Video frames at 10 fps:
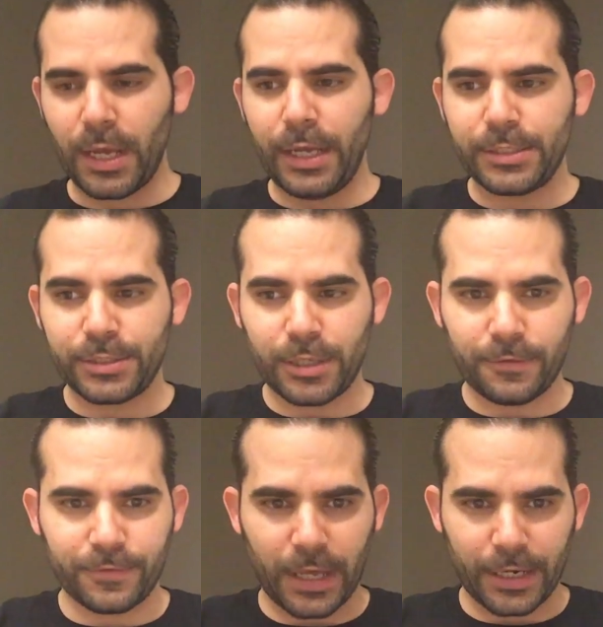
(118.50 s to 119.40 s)
It's
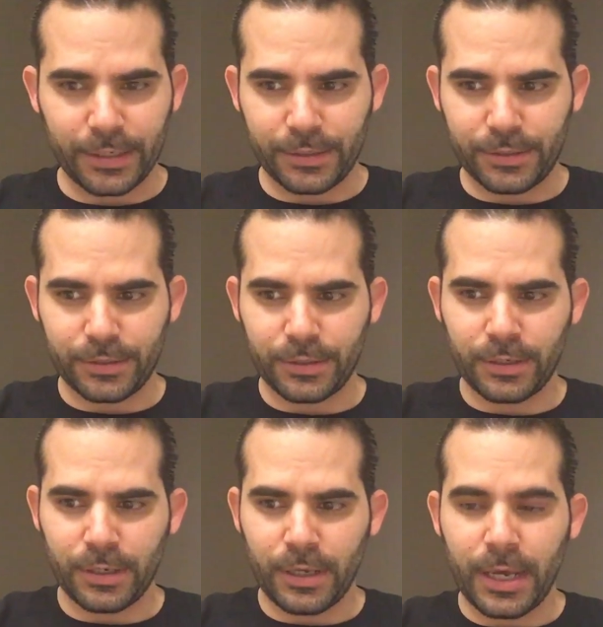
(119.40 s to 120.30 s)
stuff that
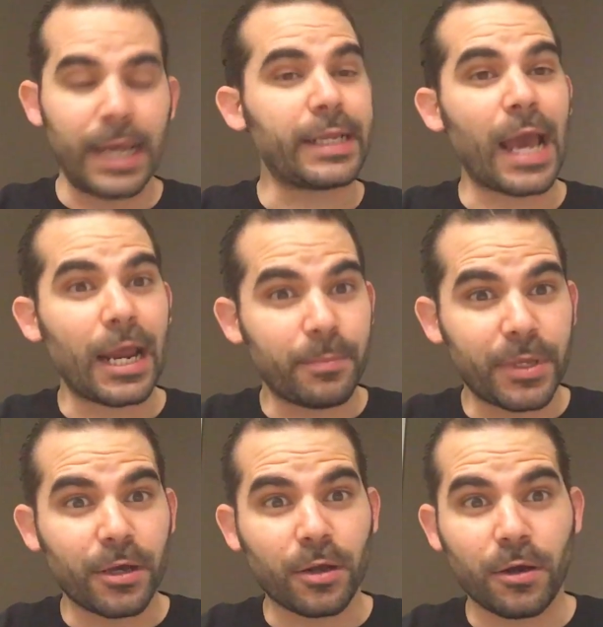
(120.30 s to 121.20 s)
it can
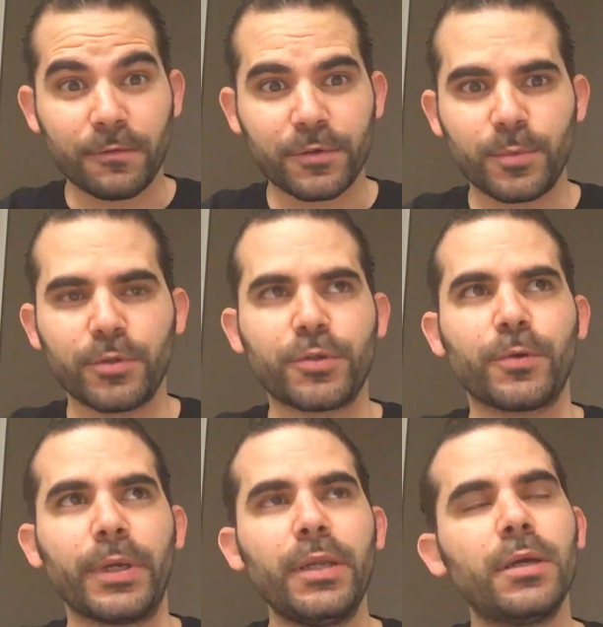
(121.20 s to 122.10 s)
be uncomfortable to
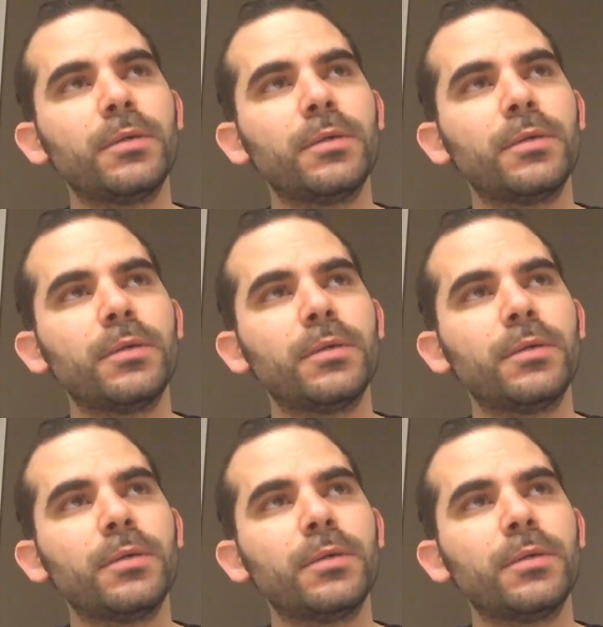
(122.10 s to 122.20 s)
read,